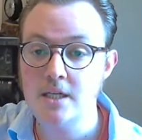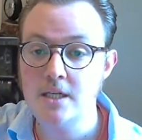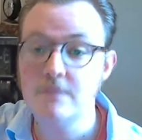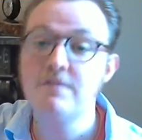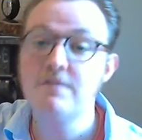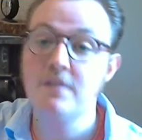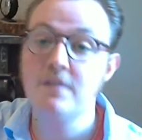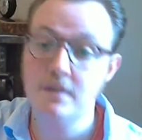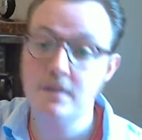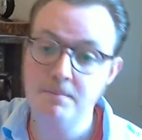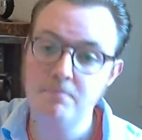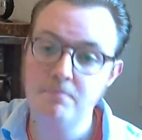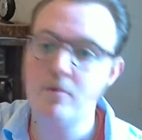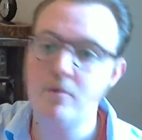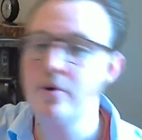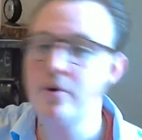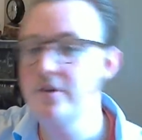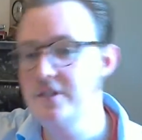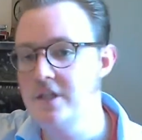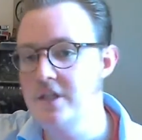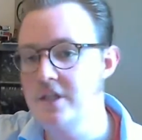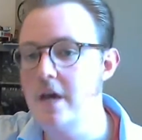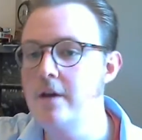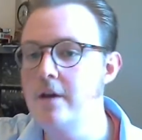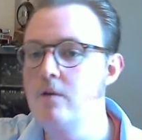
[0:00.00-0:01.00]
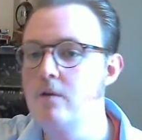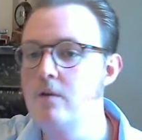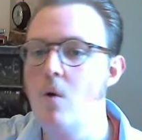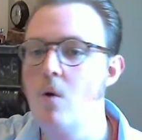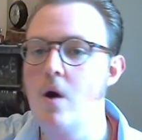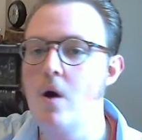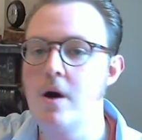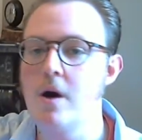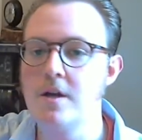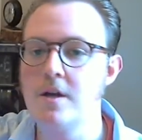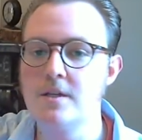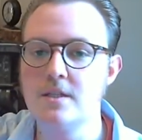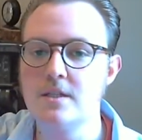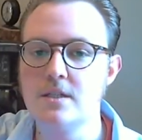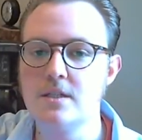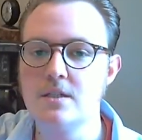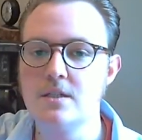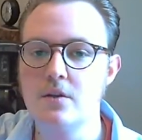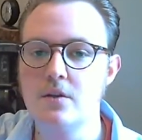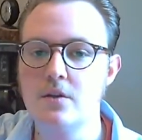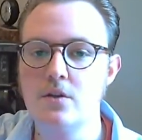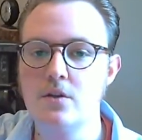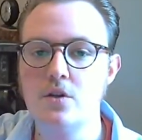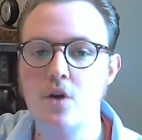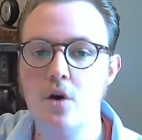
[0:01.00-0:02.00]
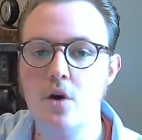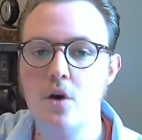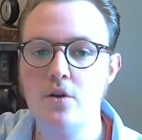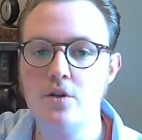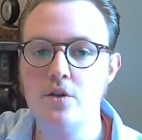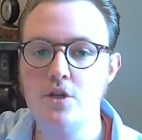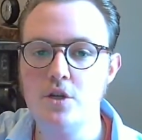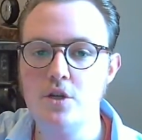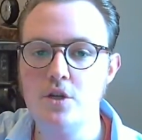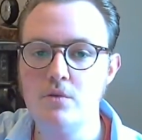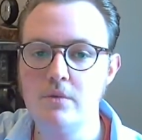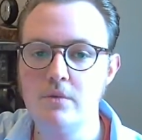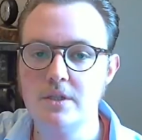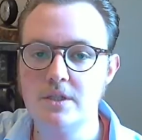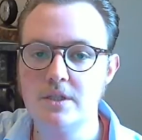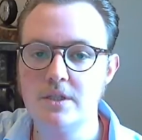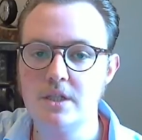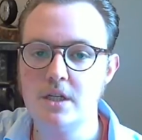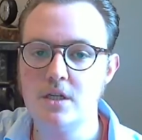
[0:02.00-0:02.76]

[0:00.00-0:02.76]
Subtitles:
Philip Morris acquires the non-US